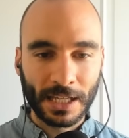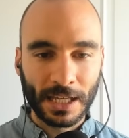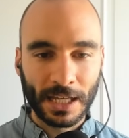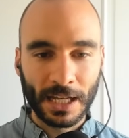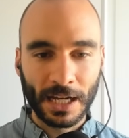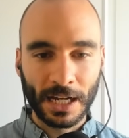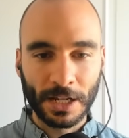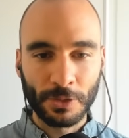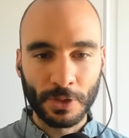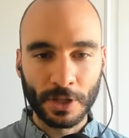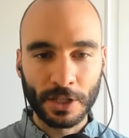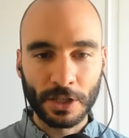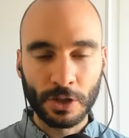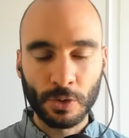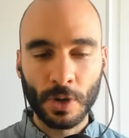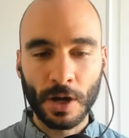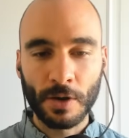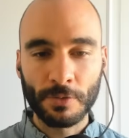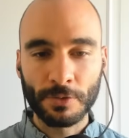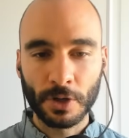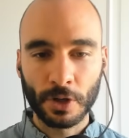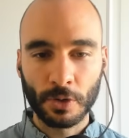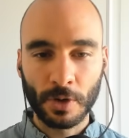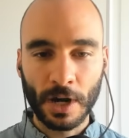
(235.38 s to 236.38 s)
and I think you
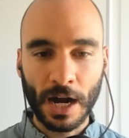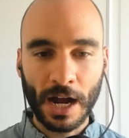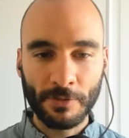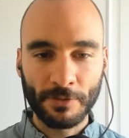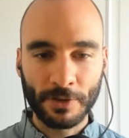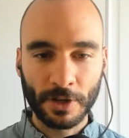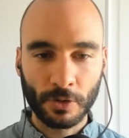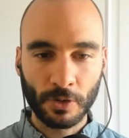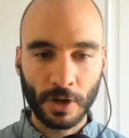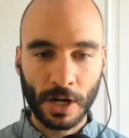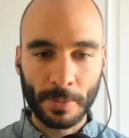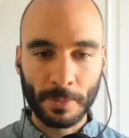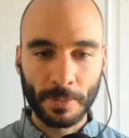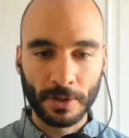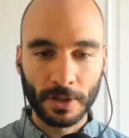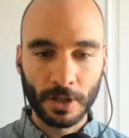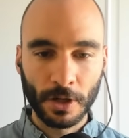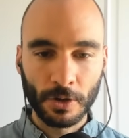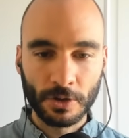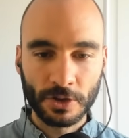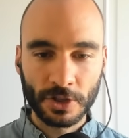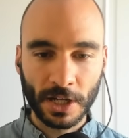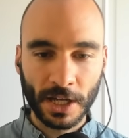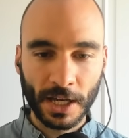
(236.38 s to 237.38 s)
have the graphic right
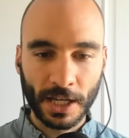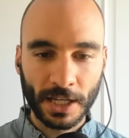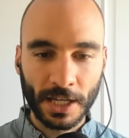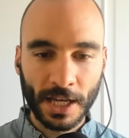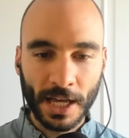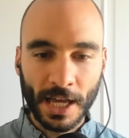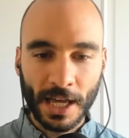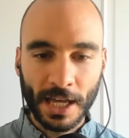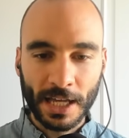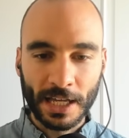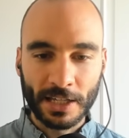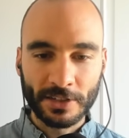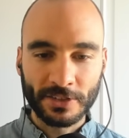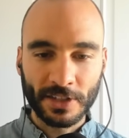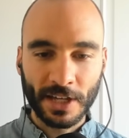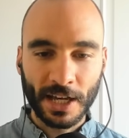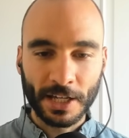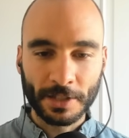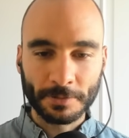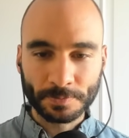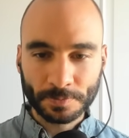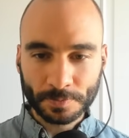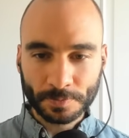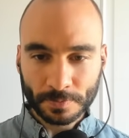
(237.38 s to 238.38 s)
below, Jay, is
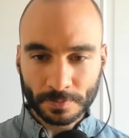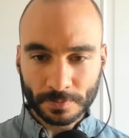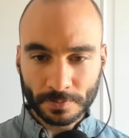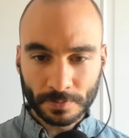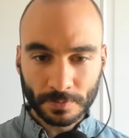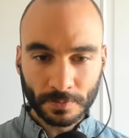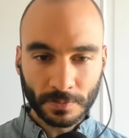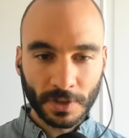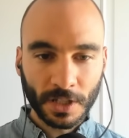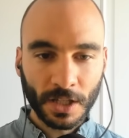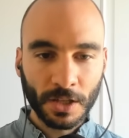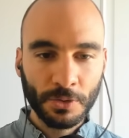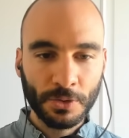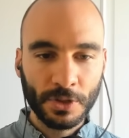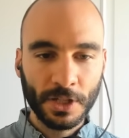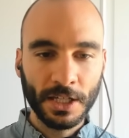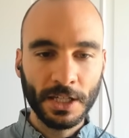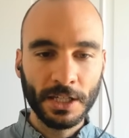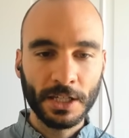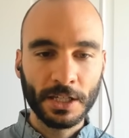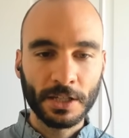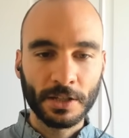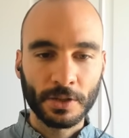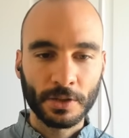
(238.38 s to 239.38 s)
that
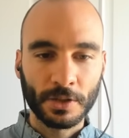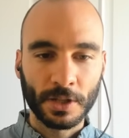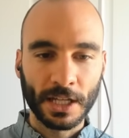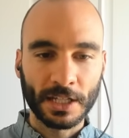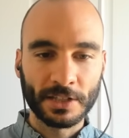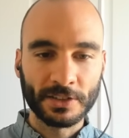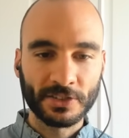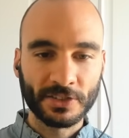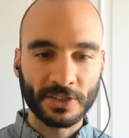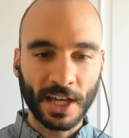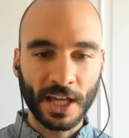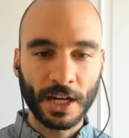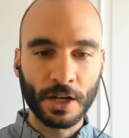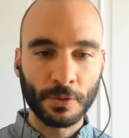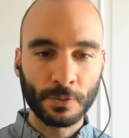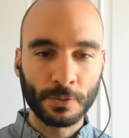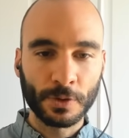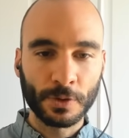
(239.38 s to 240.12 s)
instead of